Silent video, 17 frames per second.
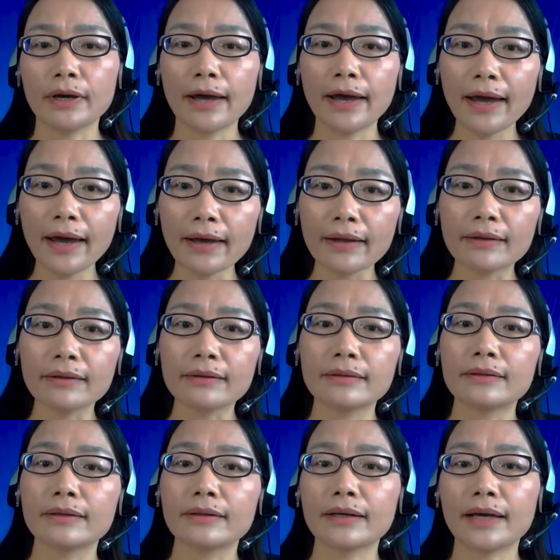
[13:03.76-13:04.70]
and
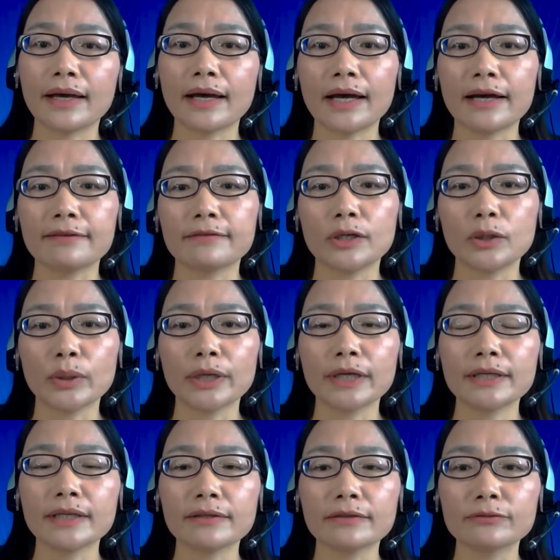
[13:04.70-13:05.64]
can have a
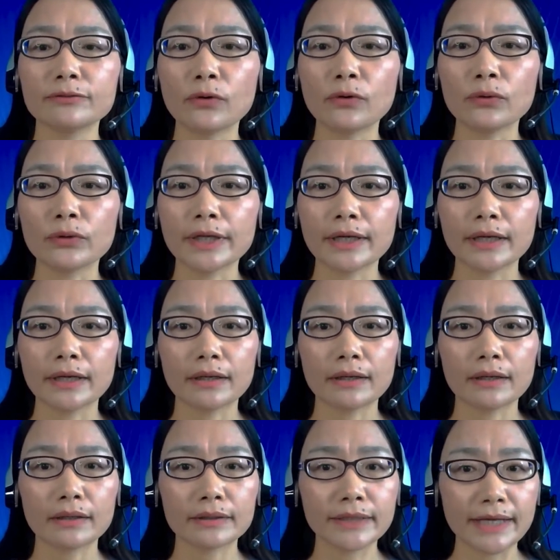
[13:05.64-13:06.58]
rating for the
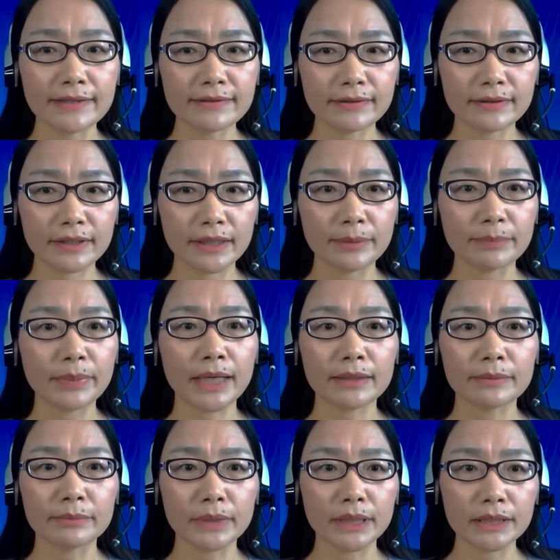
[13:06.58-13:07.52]
density
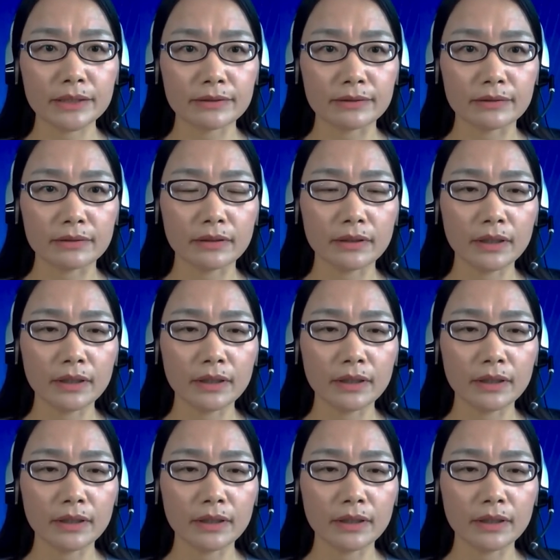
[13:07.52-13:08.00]
parameter.